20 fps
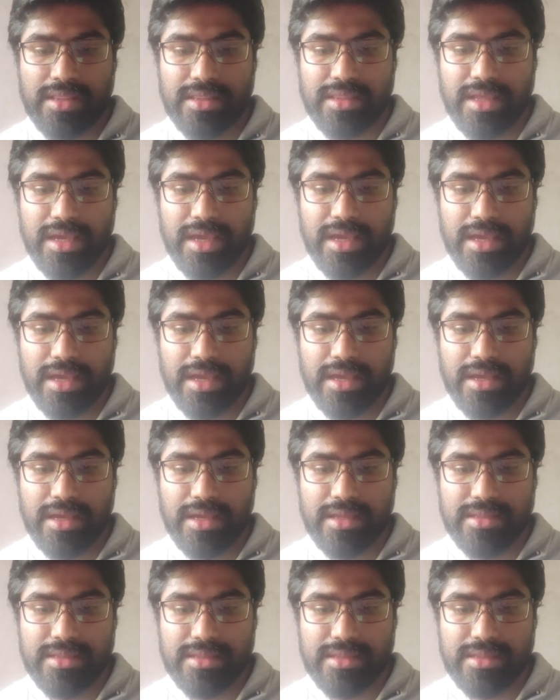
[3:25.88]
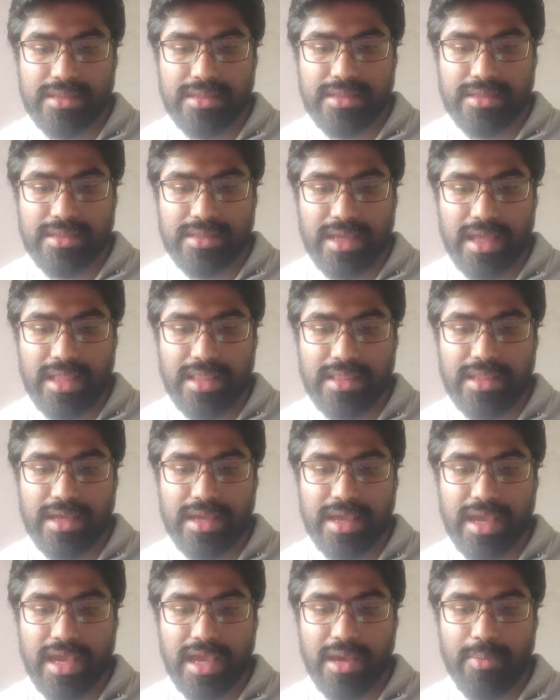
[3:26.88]
Then they
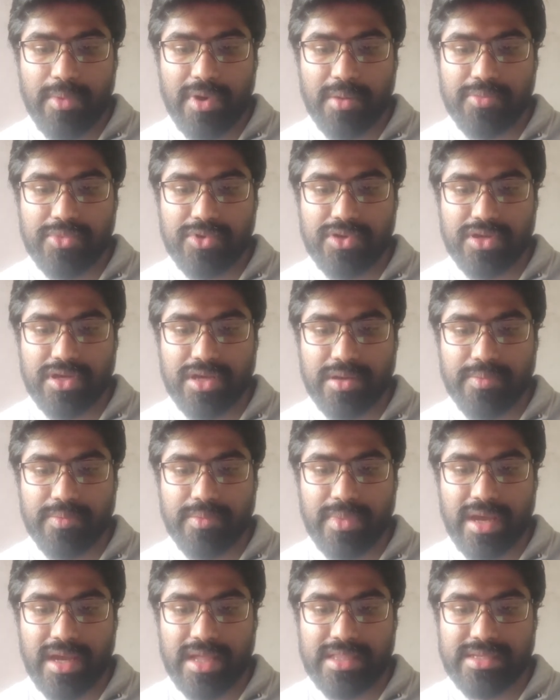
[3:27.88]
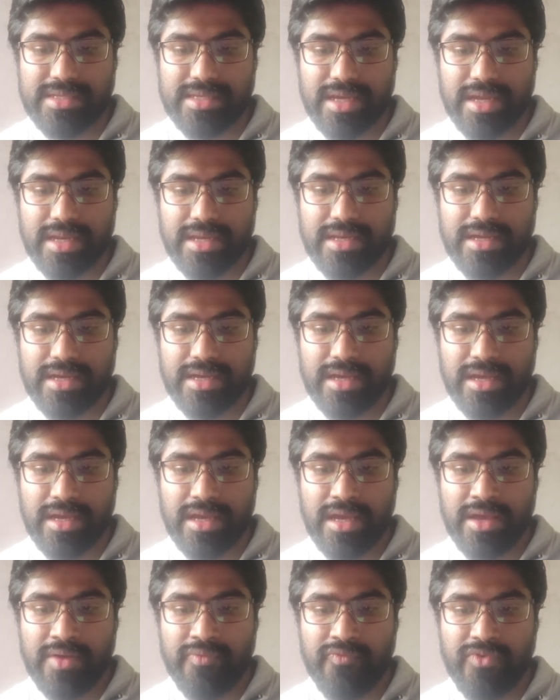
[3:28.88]
came up to him and said,
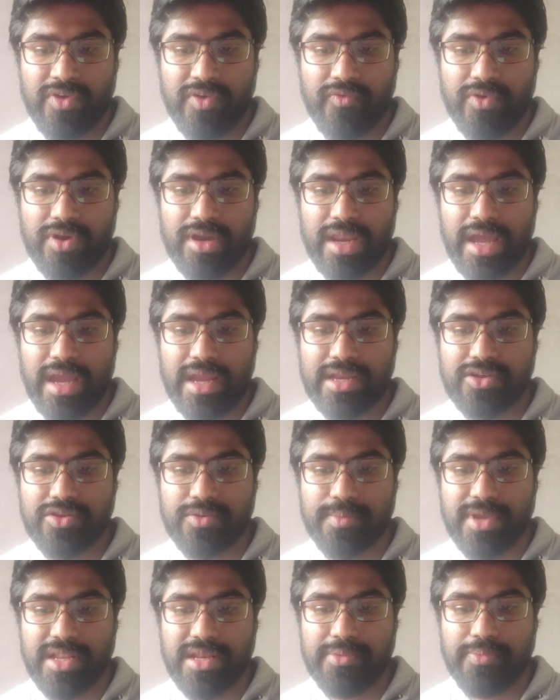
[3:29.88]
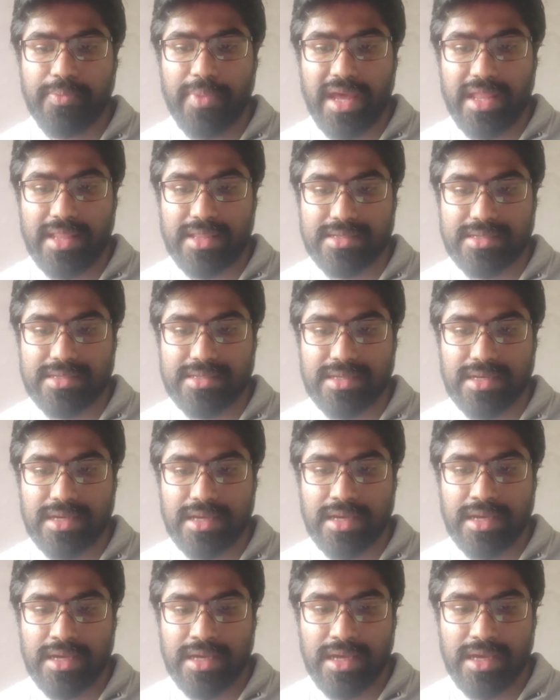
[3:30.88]
we would like to build pens
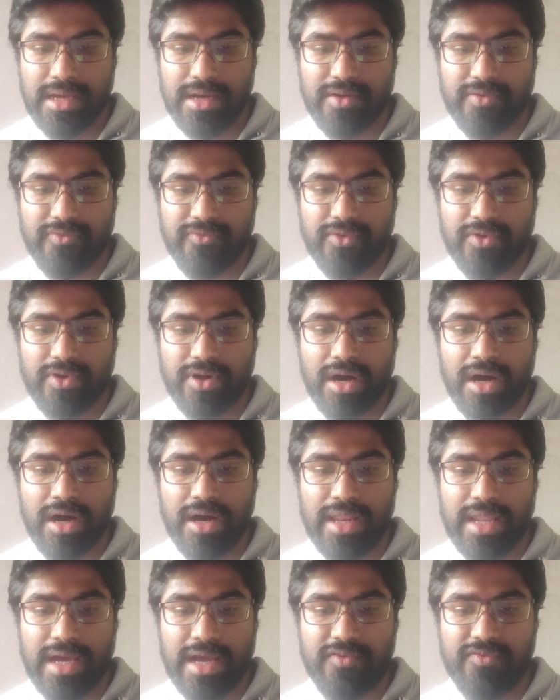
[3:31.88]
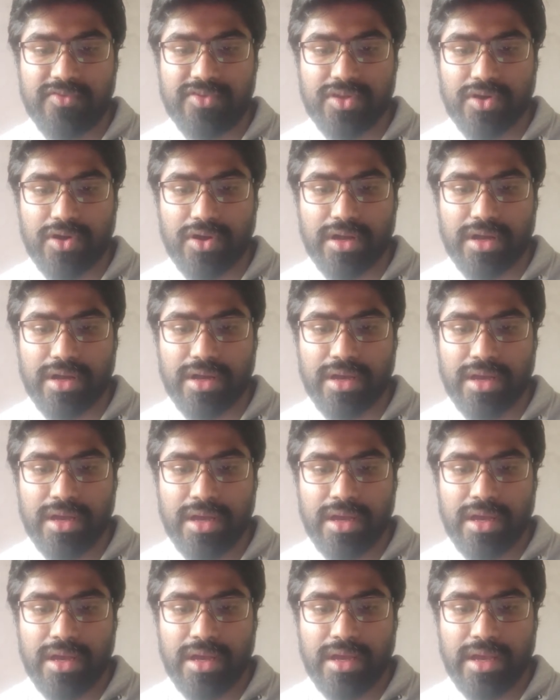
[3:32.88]
here for our livestock,
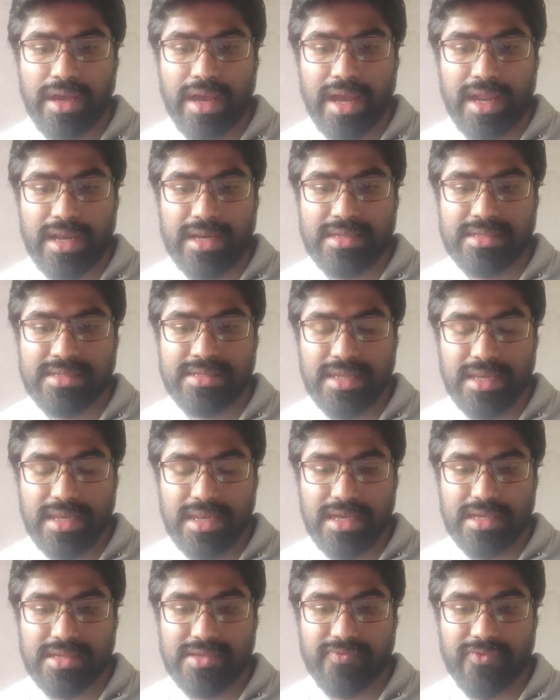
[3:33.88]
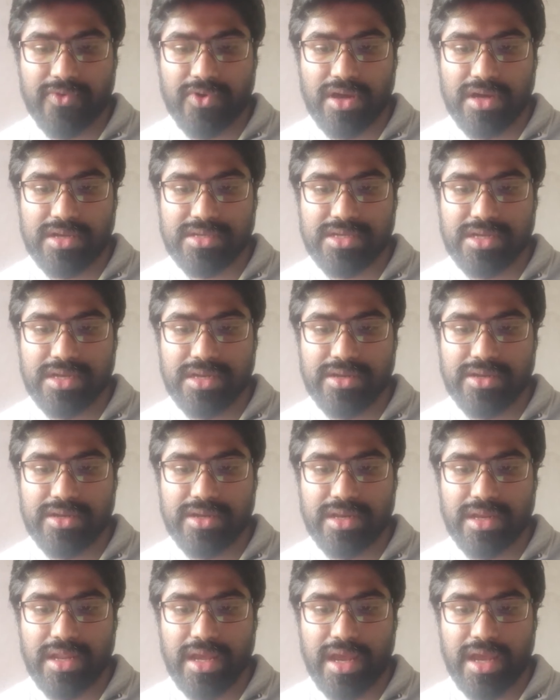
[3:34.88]
and cities for our children
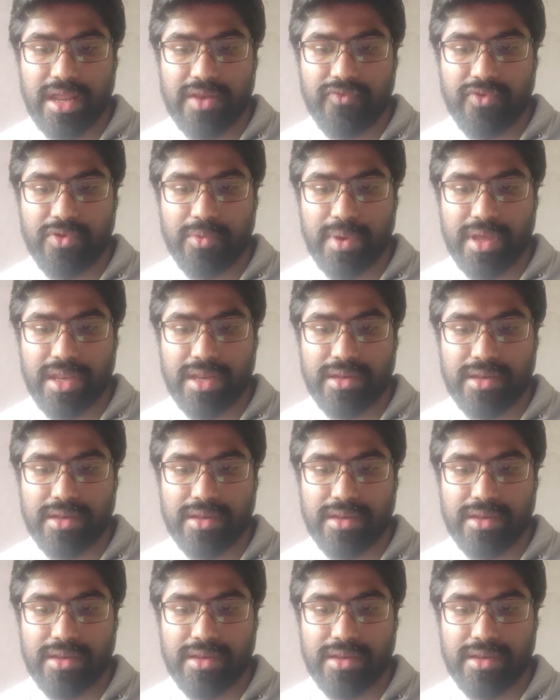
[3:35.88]
and women,